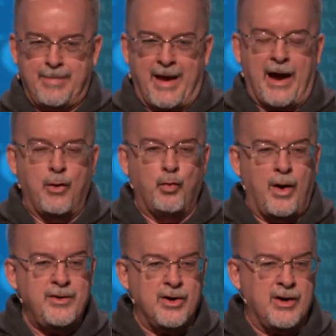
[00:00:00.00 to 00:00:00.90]
I
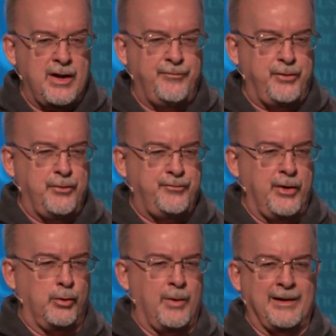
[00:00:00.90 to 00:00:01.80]
wonder if you
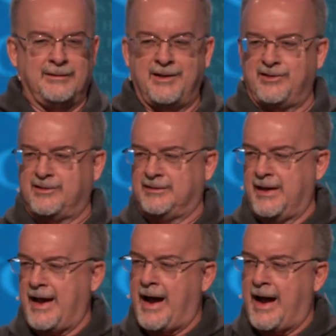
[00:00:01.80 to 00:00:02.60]
feel religiously